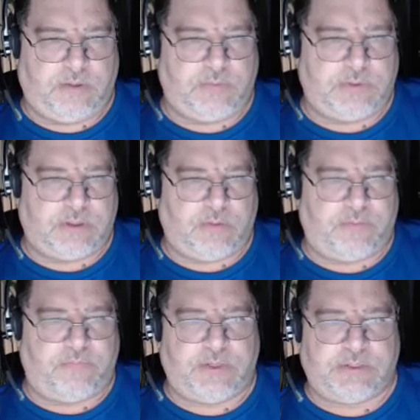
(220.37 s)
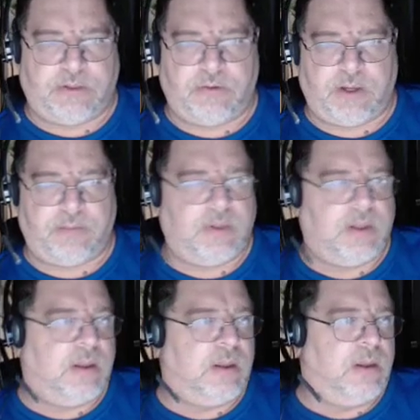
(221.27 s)
we're just going to wait for this to load up.
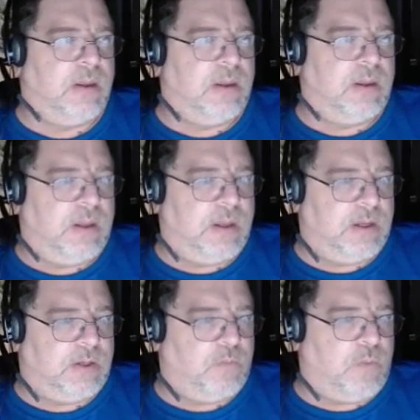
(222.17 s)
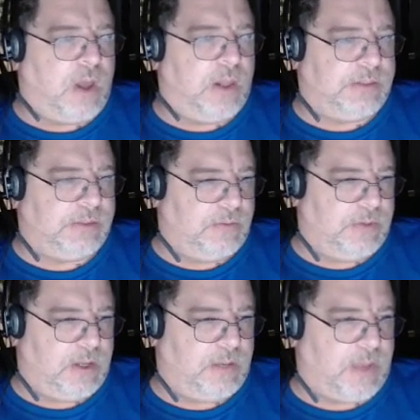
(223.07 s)
And while it's
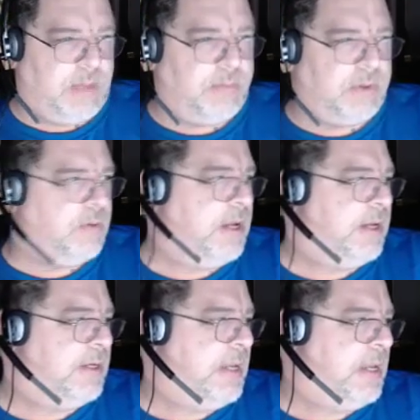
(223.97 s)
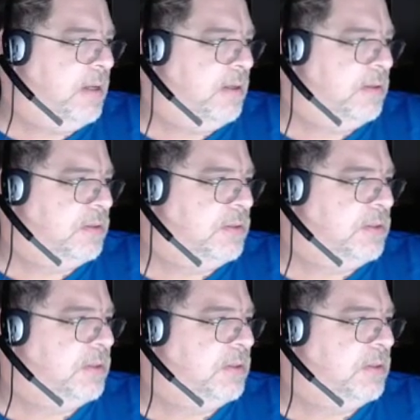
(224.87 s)
loading up, I'm going to go ahead and,